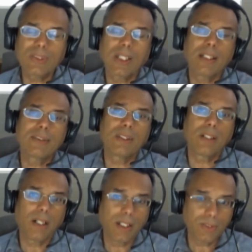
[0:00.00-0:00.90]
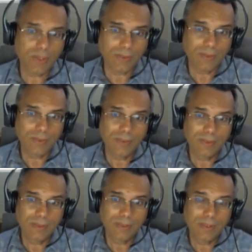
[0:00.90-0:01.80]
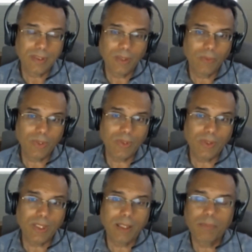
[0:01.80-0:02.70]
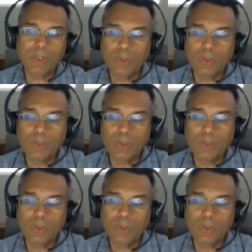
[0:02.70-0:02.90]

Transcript: that we should not be supporting one belief